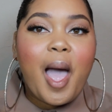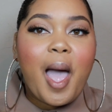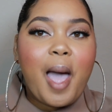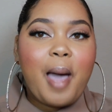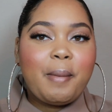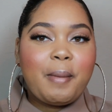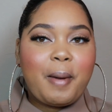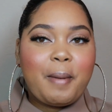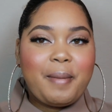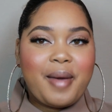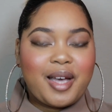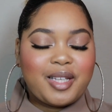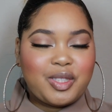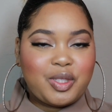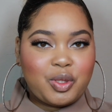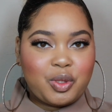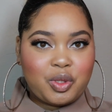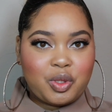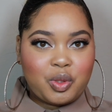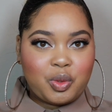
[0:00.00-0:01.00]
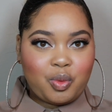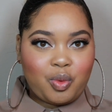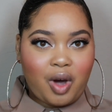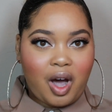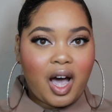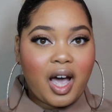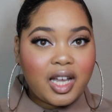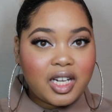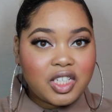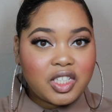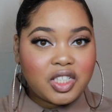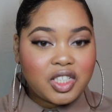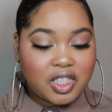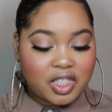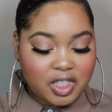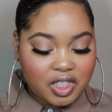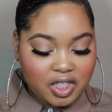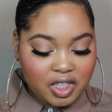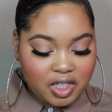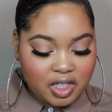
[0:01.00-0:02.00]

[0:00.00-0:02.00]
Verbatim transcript: am about to swatch